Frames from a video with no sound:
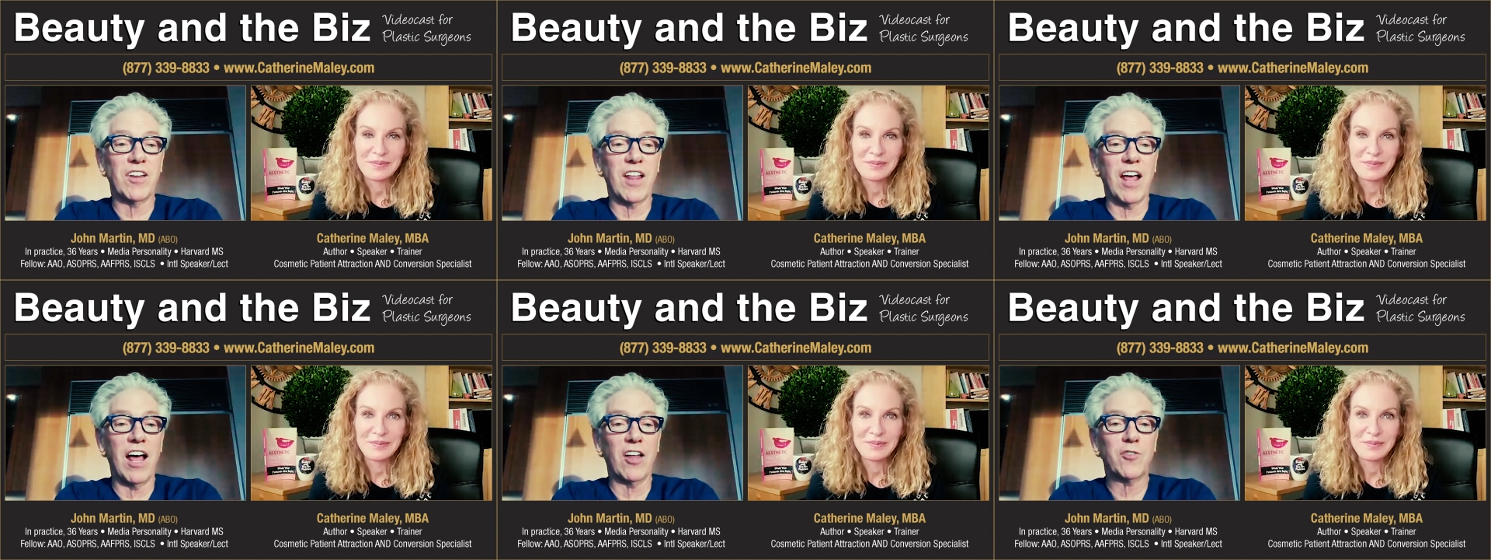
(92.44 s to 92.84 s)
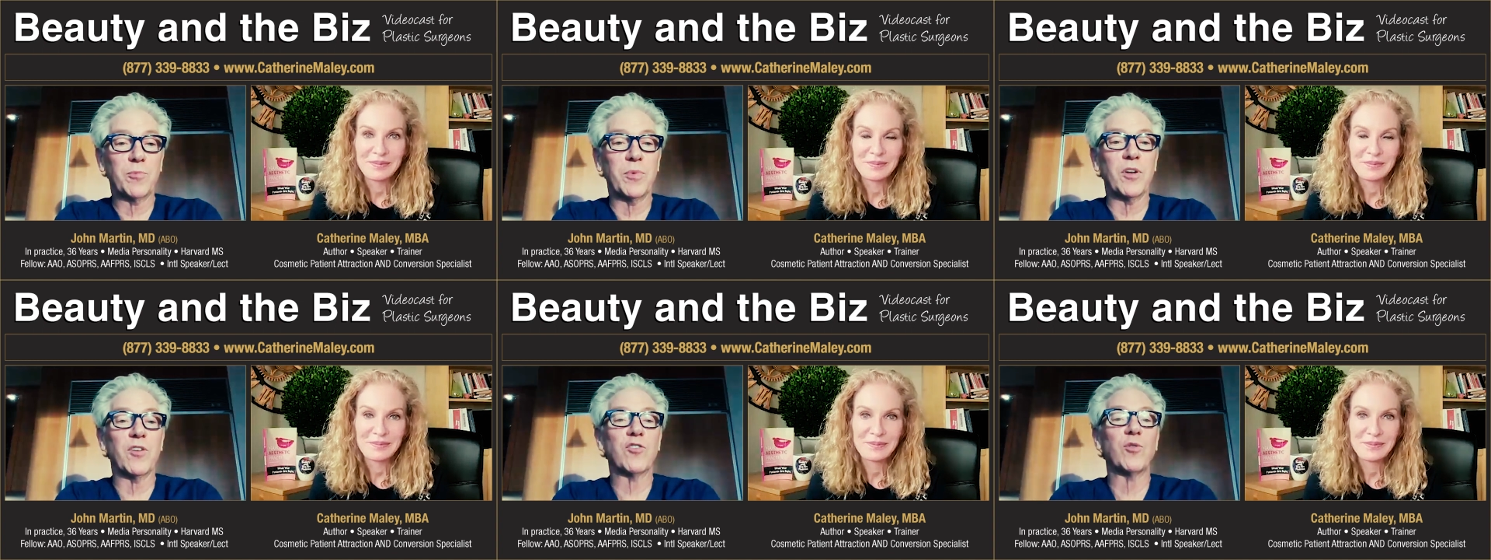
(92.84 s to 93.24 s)
Speaker 1: to the
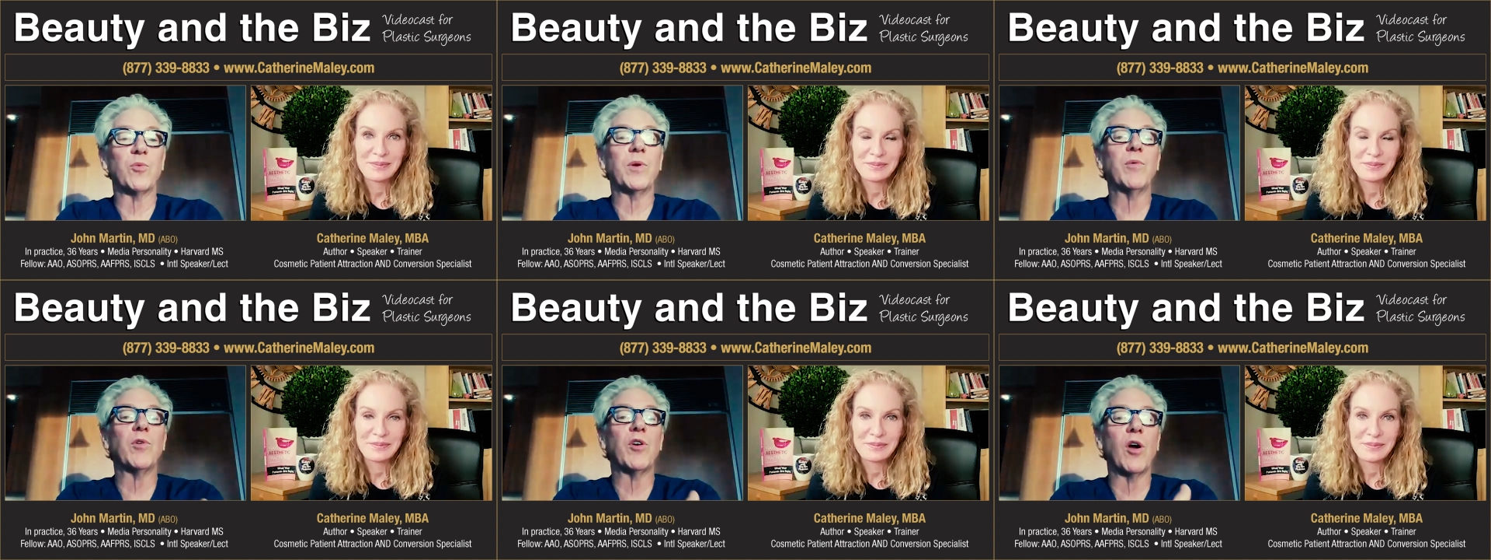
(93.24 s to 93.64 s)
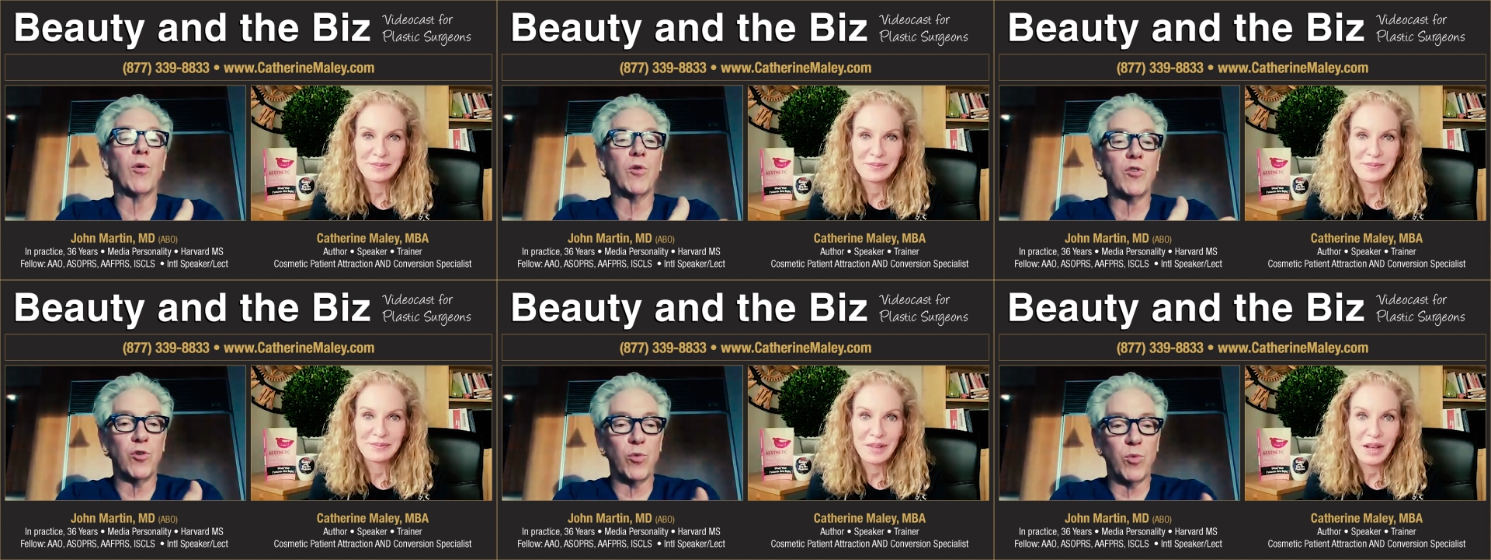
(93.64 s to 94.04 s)
hospital. So we would
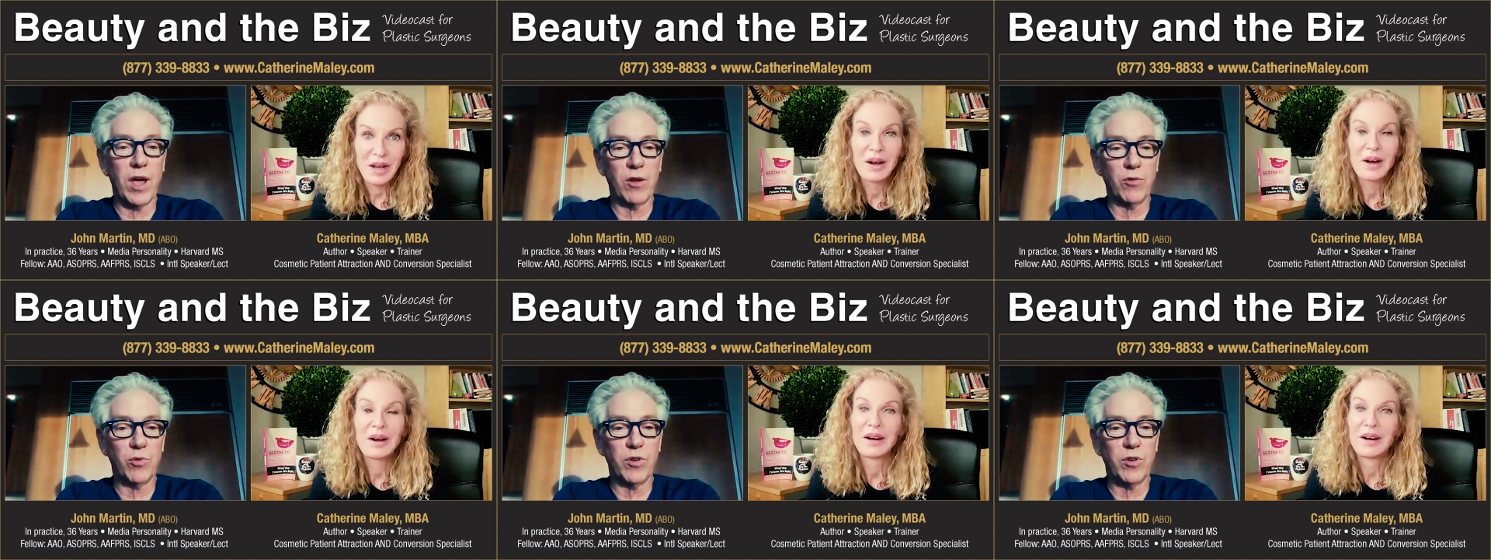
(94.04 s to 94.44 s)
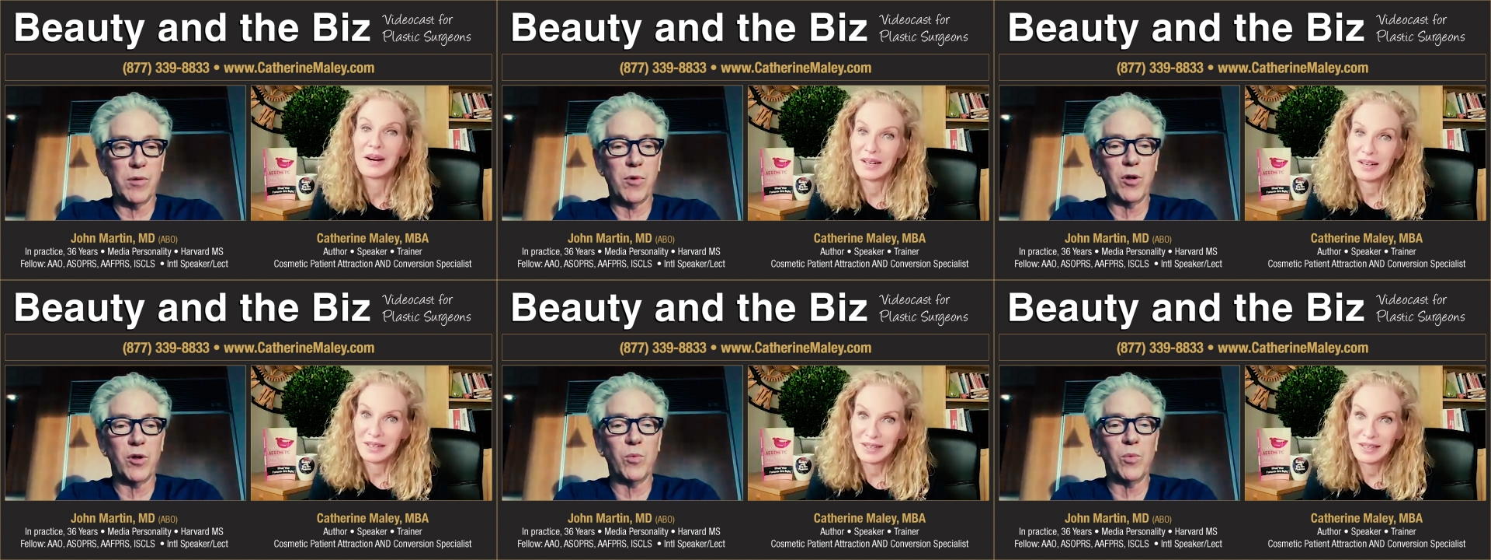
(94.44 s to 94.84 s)
go and do rounds with
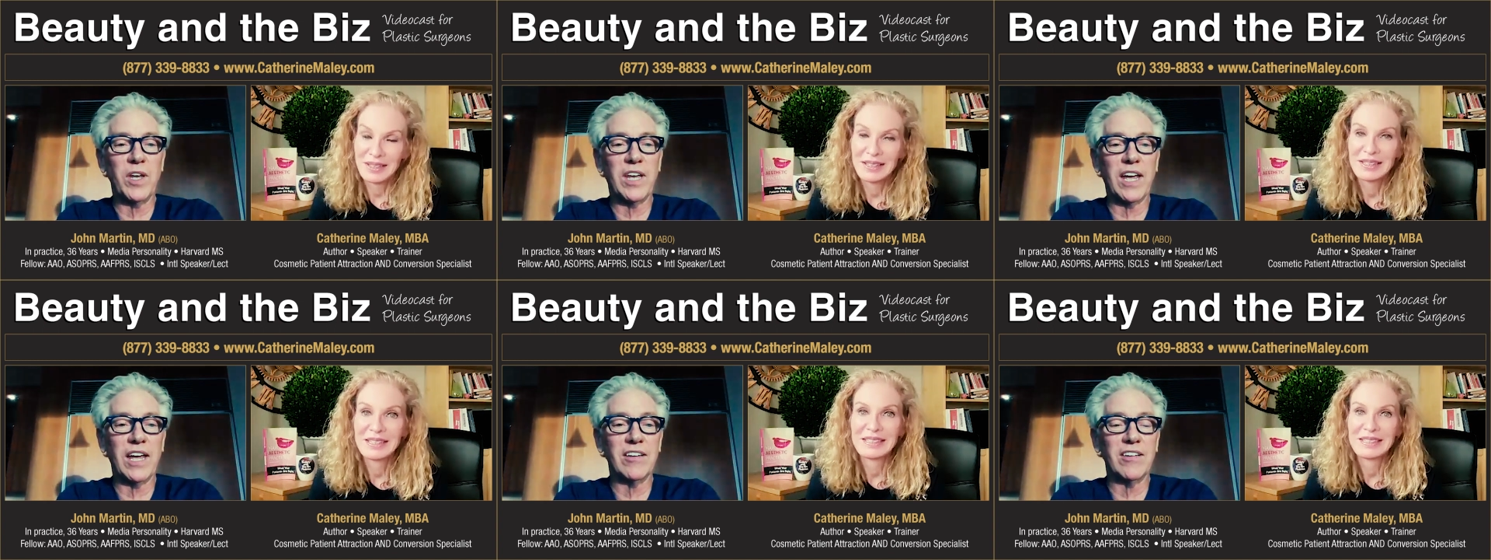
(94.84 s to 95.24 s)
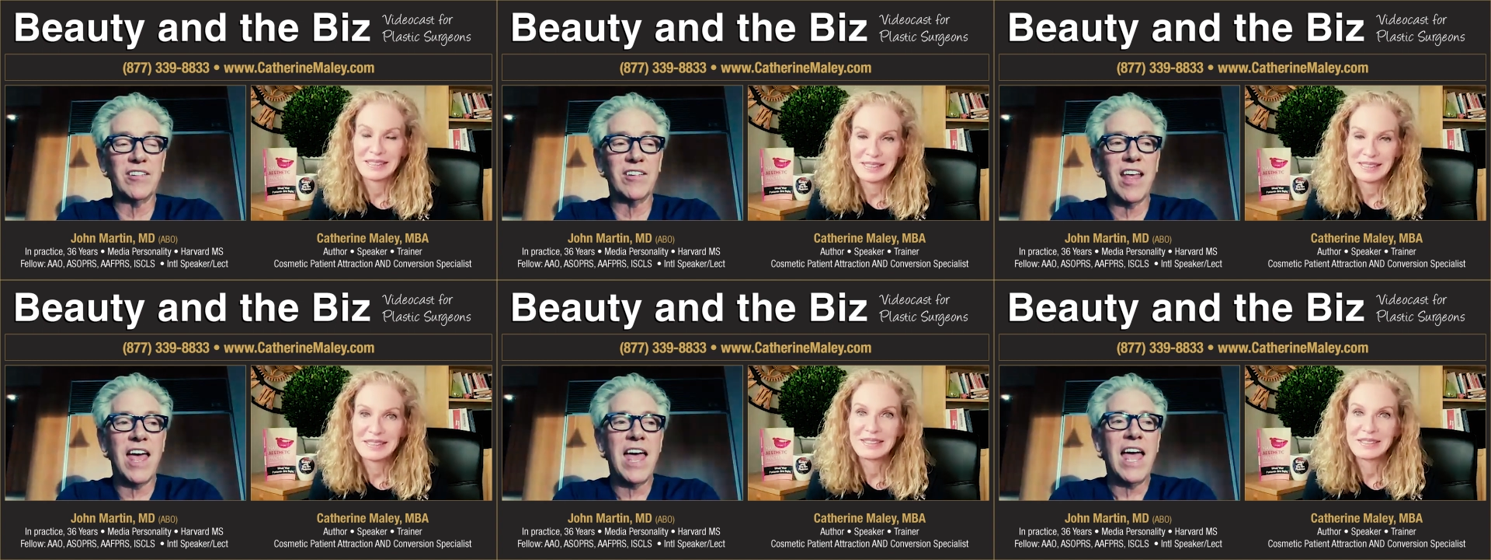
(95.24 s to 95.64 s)
him on the
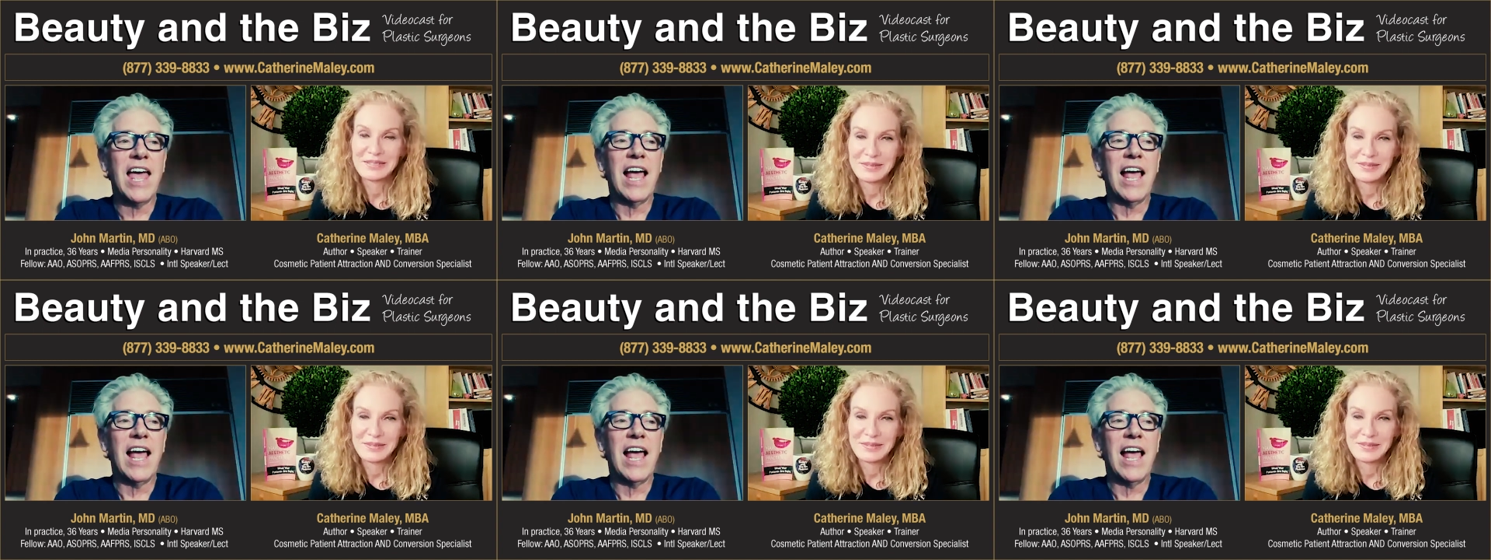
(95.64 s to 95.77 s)
weekends.